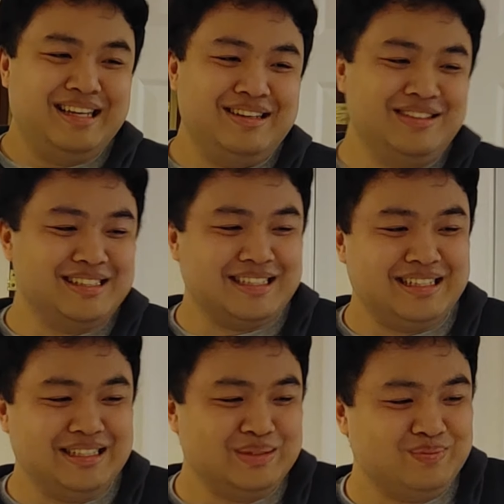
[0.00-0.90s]
it was
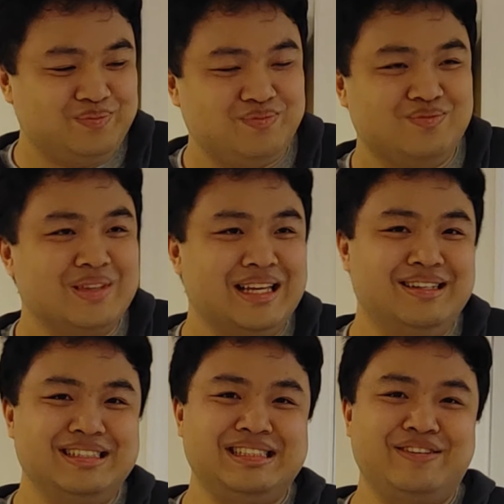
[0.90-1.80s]
um, it
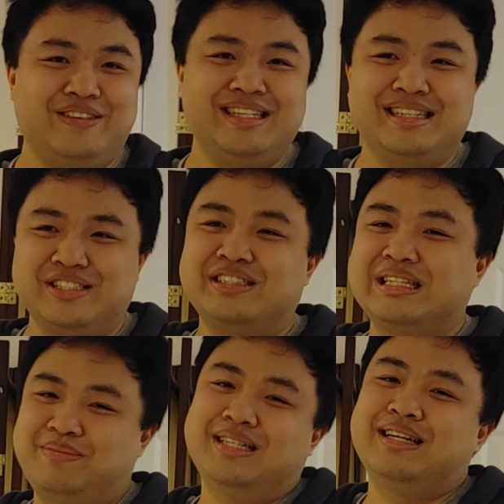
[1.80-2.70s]
was definitely uh, interesting
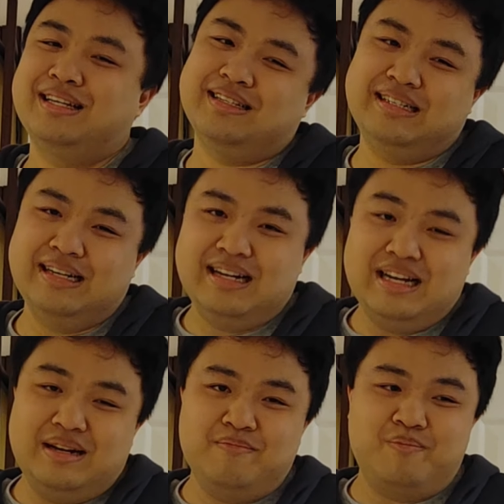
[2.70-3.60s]
to put together.
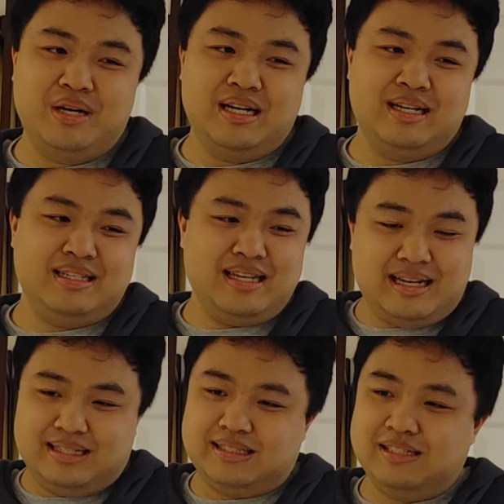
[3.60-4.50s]
But
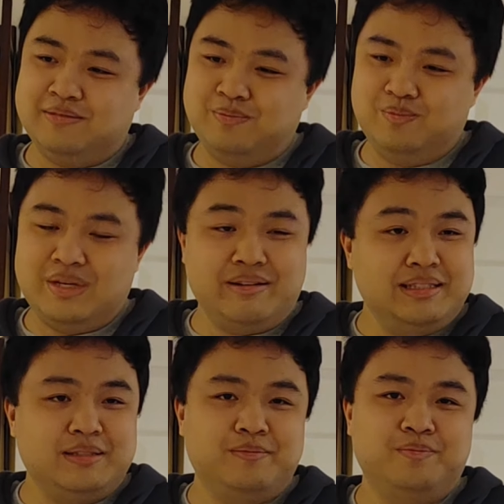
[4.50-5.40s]
yeah, so
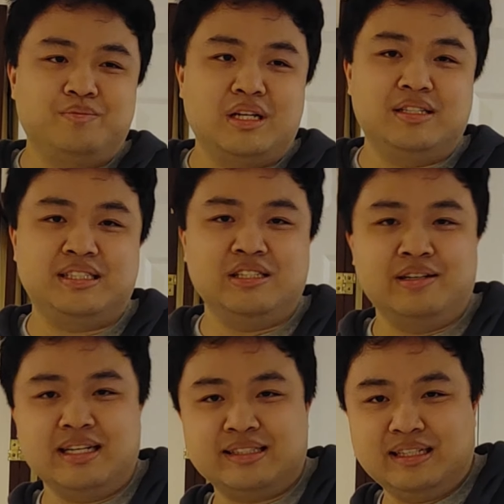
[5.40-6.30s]
anyways, I'll see you all
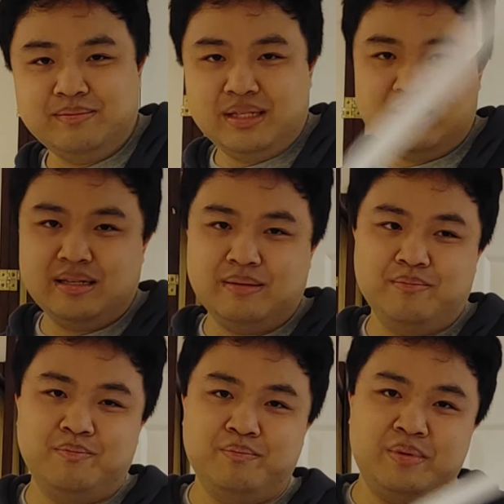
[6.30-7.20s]
next time.
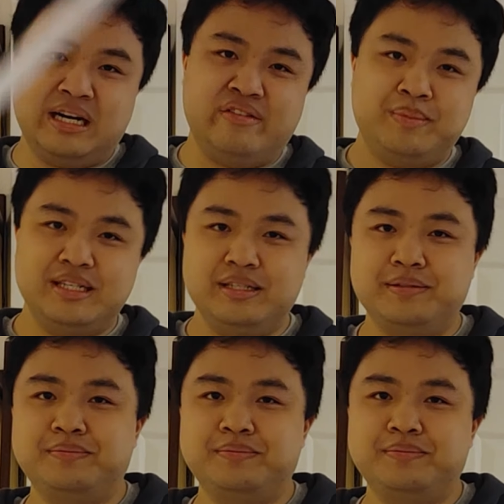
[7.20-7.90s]
Bye everybody.